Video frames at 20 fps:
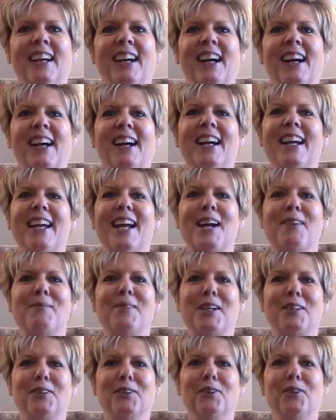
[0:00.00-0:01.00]
Hi, I'm
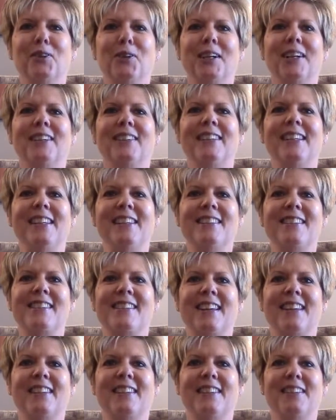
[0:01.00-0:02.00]
Dr. Laura Lees,
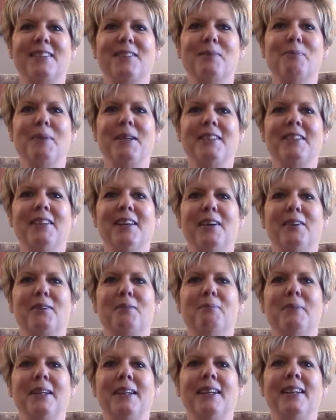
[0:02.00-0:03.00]
and in this Mental Health
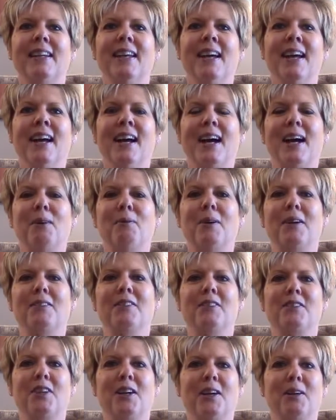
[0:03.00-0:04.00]
Minute, I want
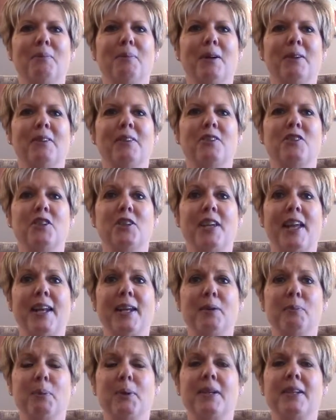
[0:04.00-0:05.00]
to talk about the
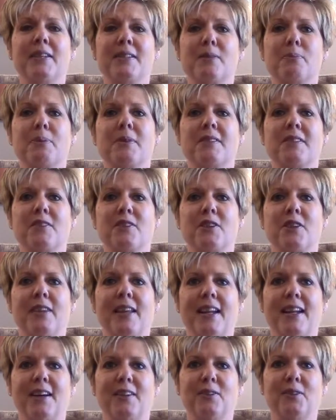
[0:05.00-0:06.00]
genetic predisposition
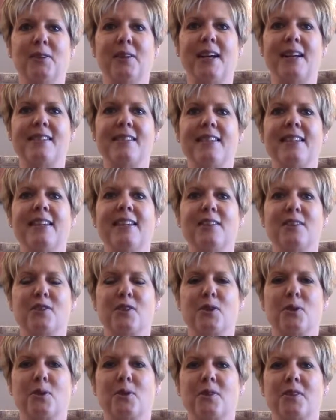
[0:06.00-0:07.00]
that underlies eating
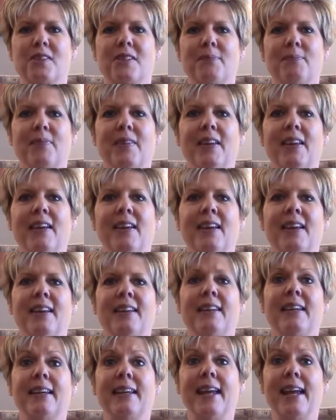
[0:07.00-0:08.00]
disorders.
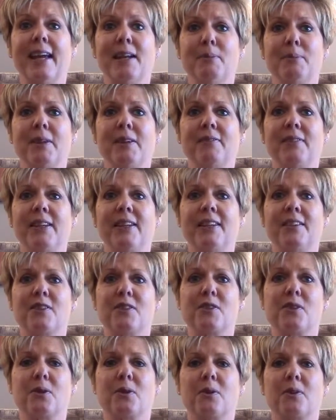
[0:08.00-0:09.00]
The Academy of Eating
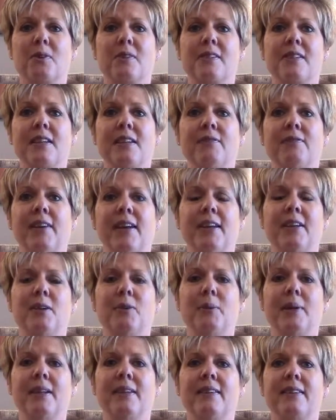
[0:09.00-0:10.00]
Disorders
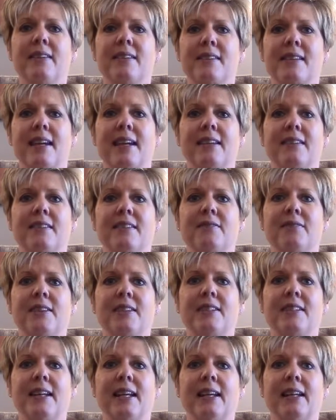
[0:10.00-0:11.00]
evaluated the
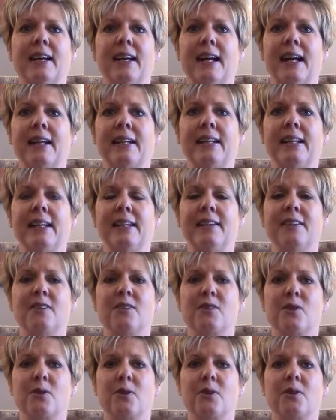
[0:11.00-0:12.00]
scientific data on eating
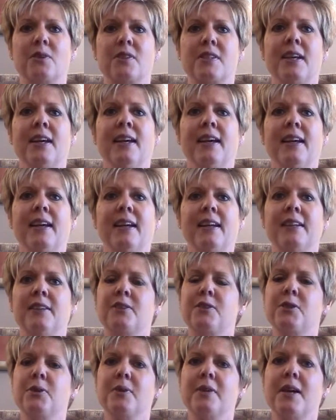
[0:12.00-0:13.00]
disorders and in
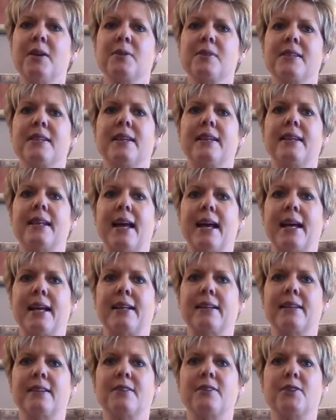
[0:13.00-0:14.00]

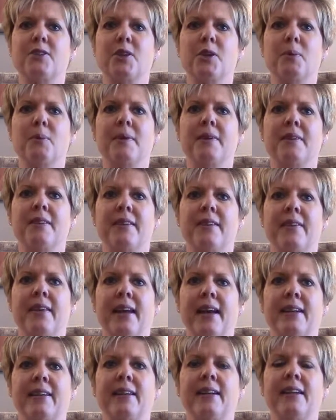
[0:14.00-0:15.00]
2009 determined
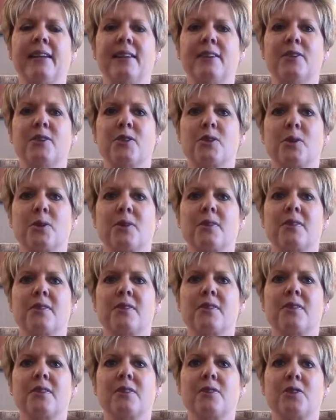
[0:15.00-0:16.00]
that eating
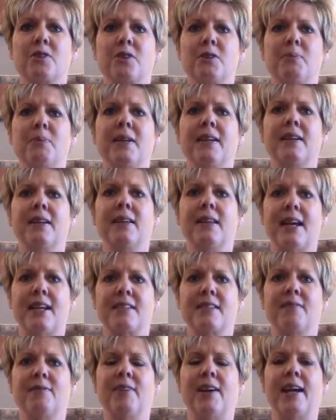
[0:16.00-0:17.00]
disorders should be
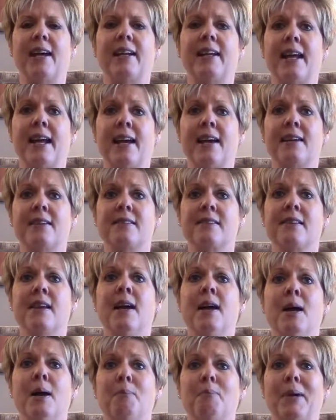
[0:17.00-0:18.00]
classified as
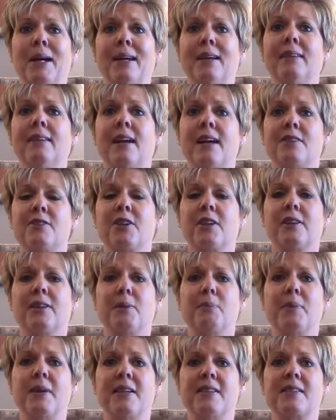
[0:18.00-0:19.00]
biologically
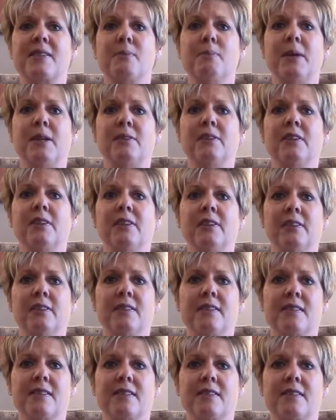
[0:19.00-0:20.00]
based mental
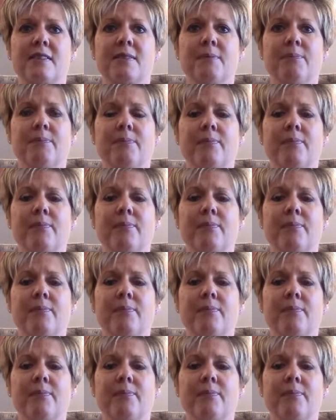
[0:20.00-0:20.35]
illnesses.